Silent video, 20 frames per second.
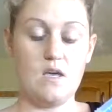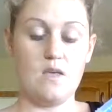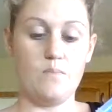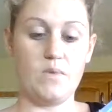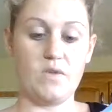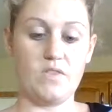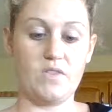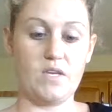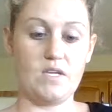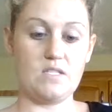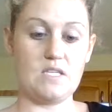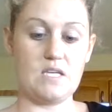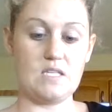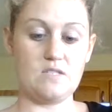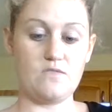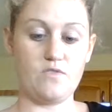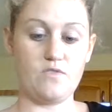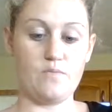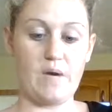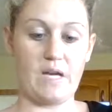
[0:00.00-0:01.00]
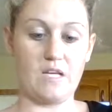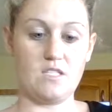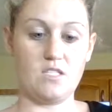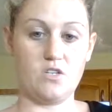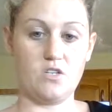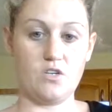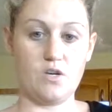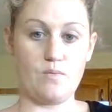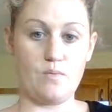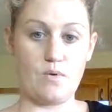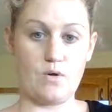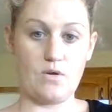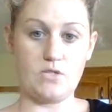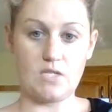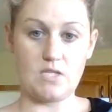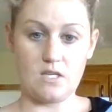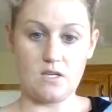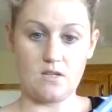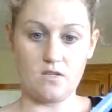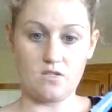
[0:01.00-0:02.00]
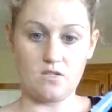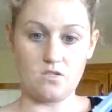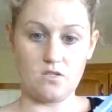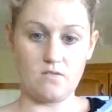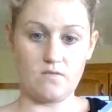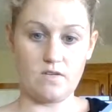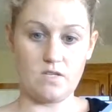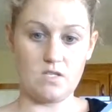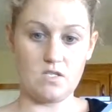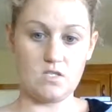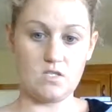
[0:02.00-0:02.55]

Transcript: but they test for bacteria and protein on the surface.